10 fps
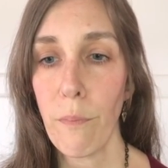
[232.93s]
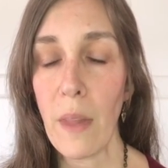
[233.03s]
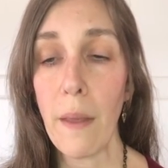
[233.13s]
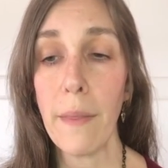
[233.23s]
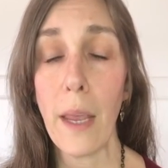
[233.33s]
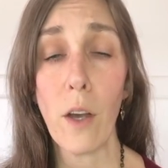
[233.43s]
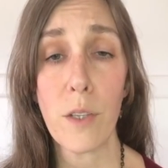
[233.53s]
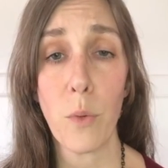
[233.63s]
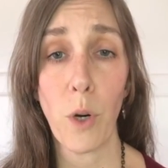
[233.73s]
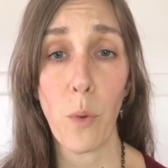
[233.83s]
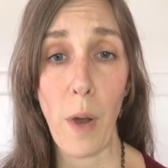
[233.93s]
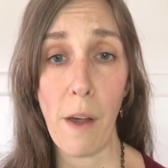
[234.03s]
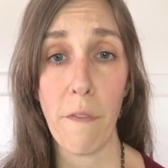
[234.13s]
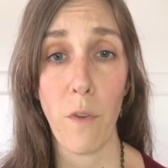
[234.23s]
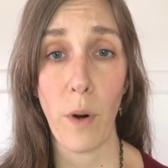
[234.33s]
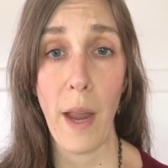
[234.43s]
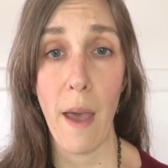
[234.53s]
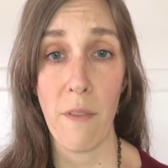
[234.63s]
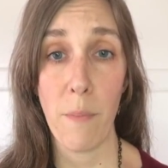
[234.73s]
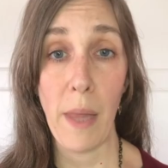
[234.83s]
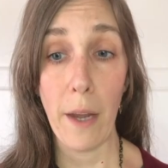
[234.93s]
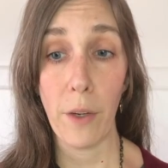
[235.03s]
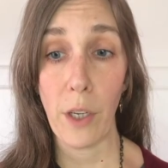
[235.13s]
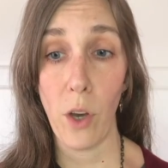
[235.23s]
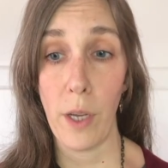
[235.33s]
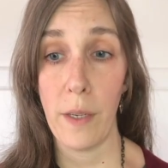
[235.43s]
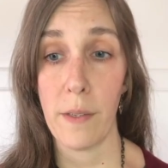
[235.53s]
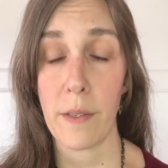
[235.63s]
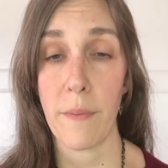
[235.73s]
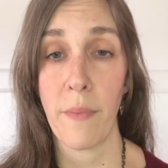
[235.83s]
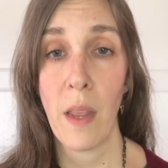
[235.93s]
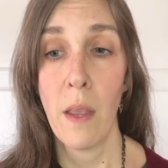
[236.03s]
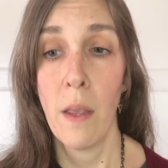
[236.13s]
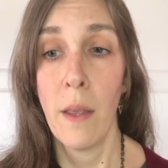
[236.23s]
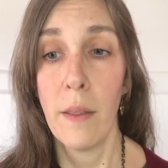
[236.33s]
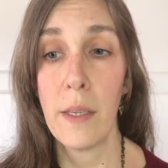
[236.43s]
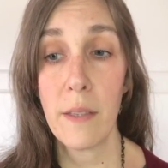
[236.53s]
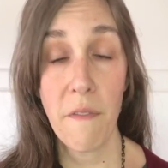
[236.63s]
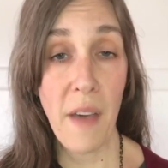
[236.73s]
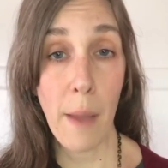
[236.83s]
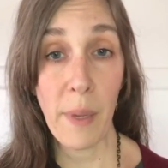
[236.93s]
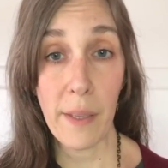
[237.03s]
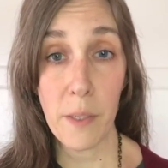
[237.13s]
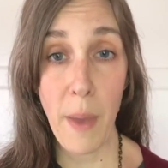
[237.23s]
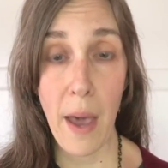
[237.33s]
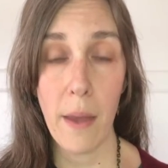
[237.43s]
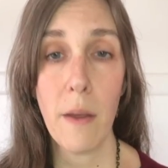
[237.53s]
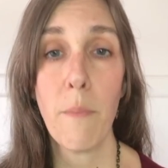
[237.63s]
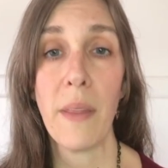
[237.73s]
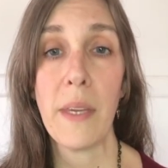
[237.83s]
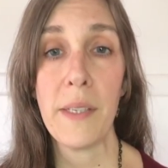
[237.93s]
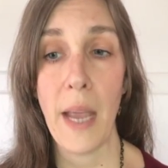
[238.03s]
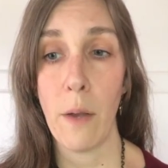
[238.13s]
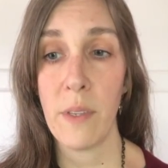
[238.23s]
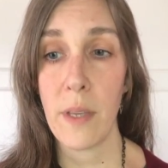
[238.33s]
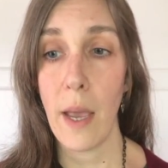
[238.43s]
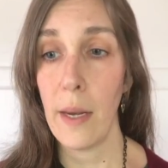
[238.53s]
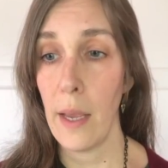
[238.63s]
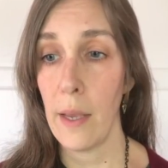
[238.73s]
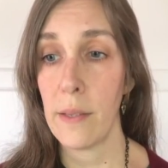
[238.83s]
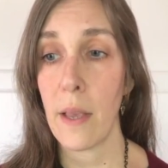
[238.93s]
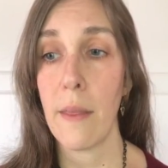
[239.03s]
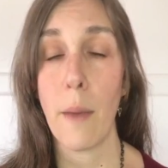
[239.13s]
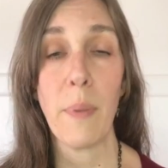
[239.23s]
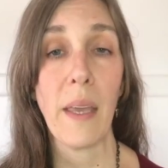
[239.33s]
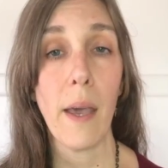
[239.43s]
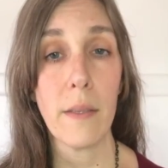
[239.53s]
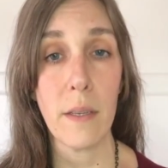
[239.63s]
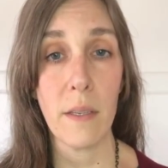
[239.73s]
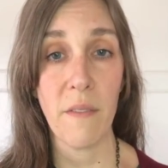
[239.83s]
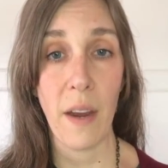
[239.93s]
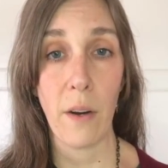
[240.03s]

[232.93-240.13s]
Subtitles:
And they also work well for heavy bladder incontinence. This is a fabulous pad, but the downside is that because it is very